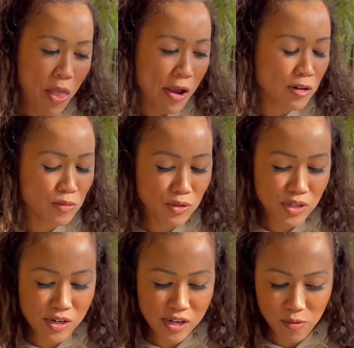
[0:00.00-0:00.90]
I ain't supposed to
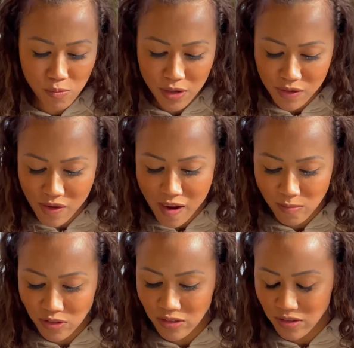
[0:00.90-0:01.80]
eat a regular
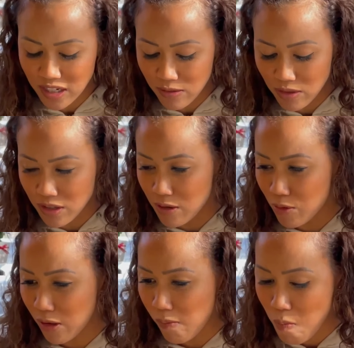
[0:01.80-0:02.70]
ham cheese sandwich
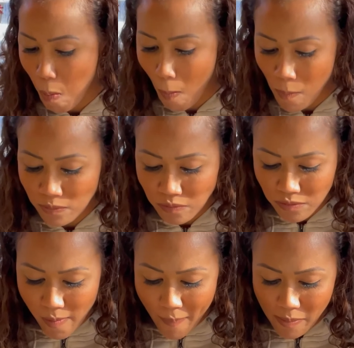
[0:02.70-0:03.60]
anymore.
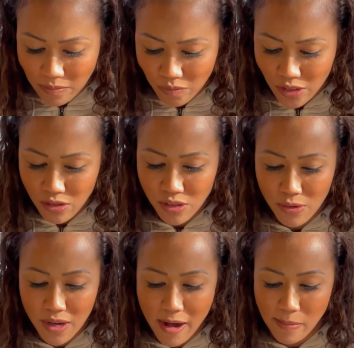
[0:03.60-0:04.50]
It's so
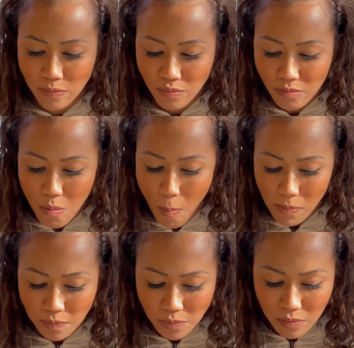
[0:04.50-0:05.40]
good.
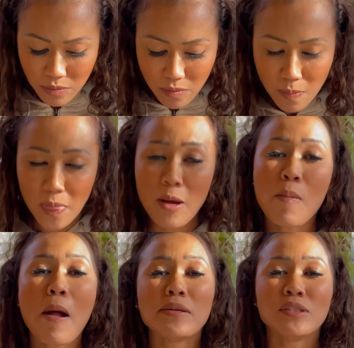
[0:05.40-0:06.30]

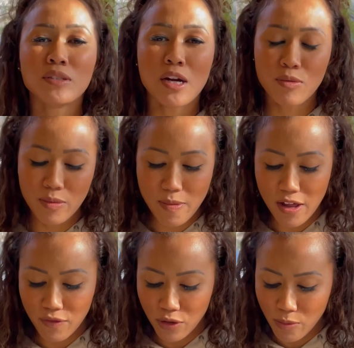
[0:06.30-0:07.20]
I can talk in a
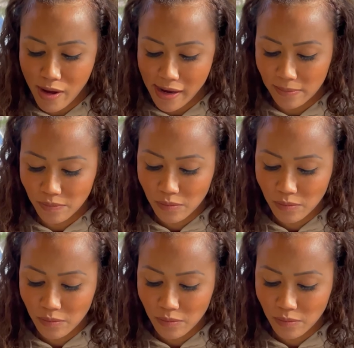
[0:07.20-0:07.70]
mouthful, but